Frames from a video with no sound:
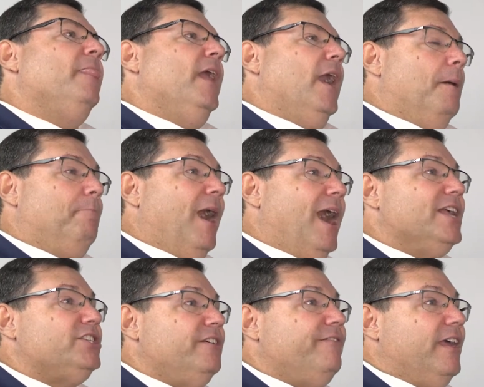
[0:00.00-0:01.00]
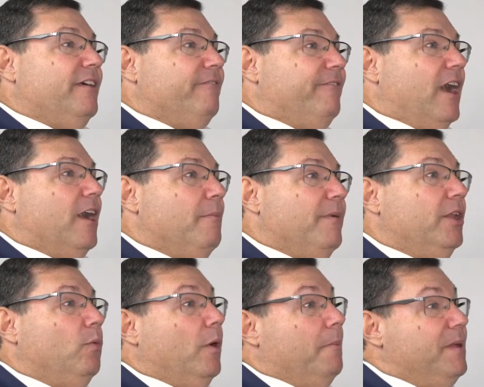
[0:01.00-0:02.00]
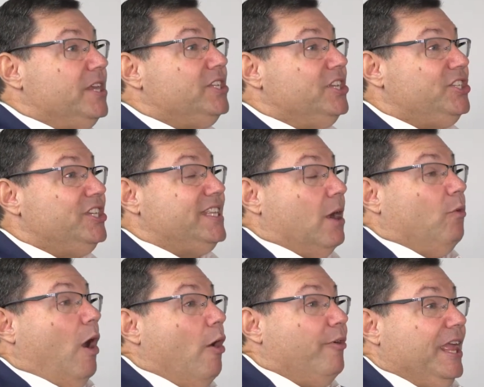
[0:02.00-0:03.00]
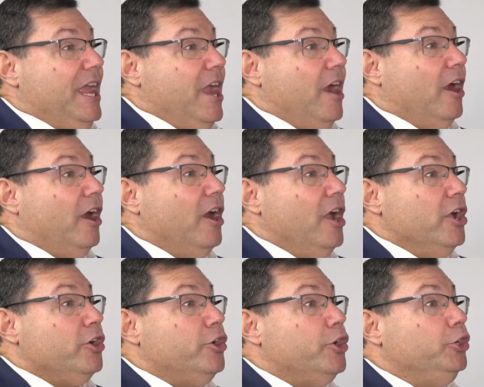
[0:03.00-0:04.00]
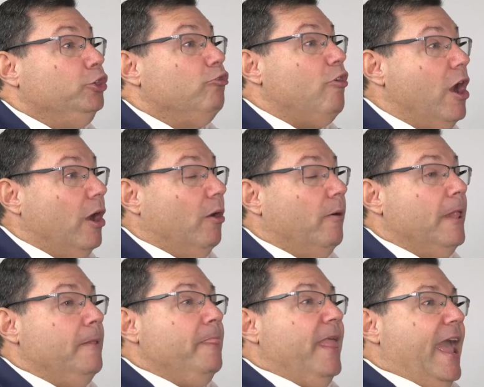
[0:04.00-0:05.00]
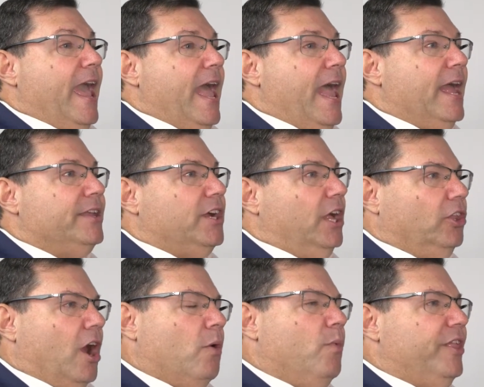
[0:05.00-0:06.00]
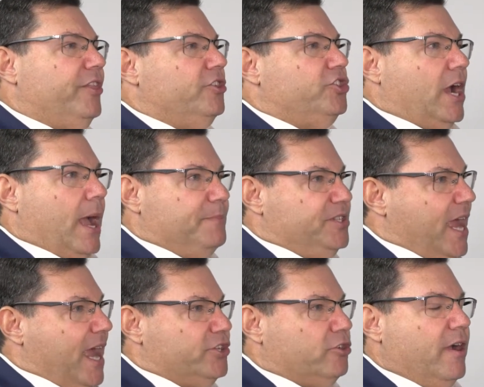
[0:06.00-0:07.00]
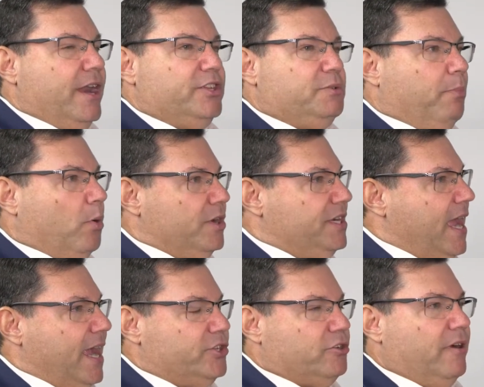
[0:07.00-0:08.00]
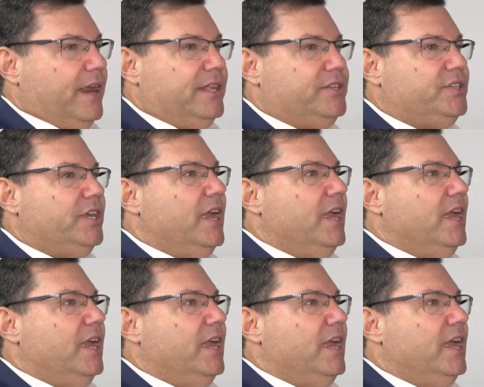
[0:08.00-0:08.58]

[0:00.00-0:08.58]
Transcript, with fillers: a positive environment where businesses that were already here could grow. And along with jobs tax credits, port tax credits,